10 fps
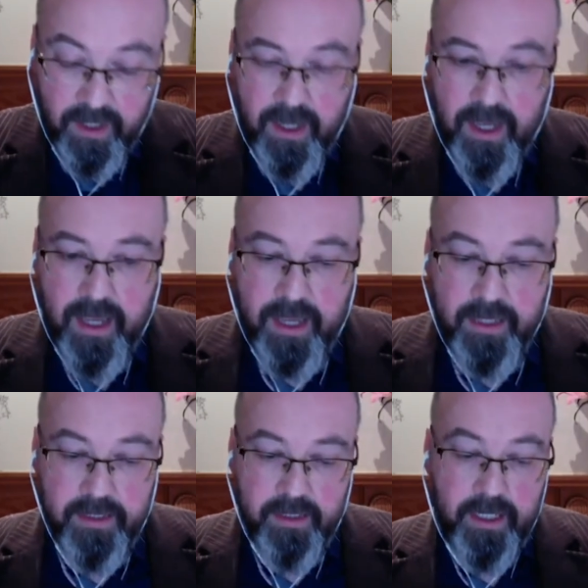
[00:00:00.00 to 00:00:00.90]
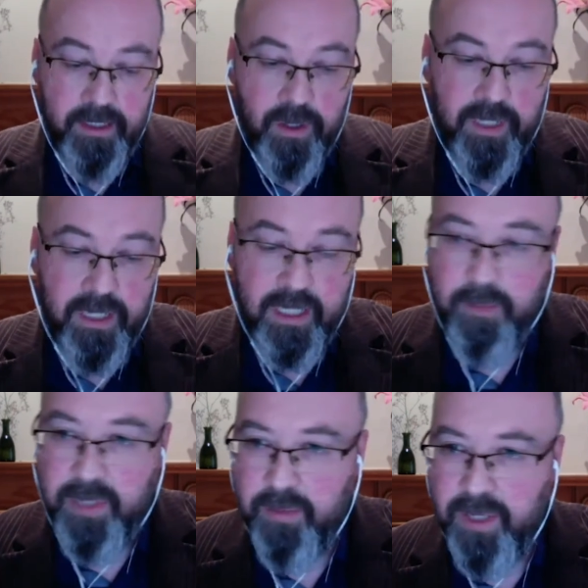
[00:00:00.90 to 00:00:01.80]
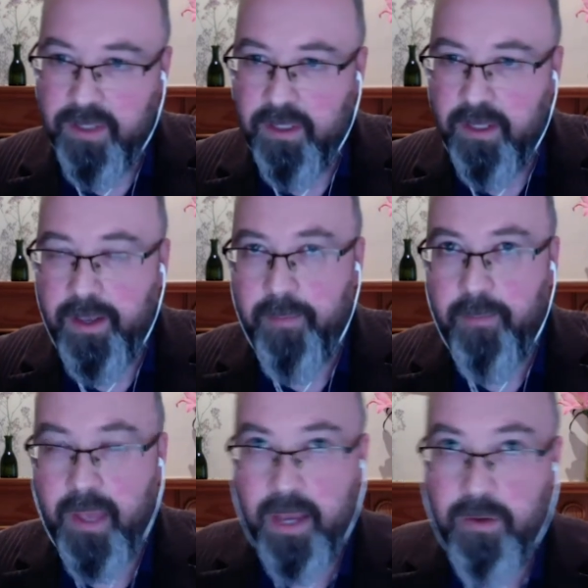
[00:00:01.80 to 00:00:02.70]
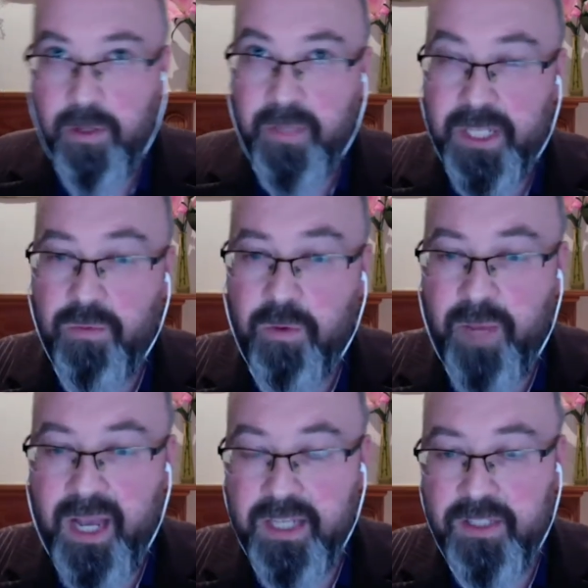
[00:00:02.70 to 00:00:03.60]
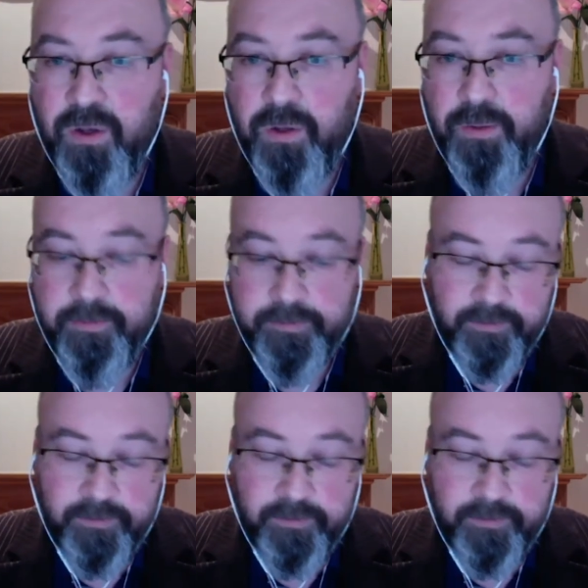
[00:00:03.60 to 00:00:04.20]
And Aidan talked a little bit about how the myths were passed on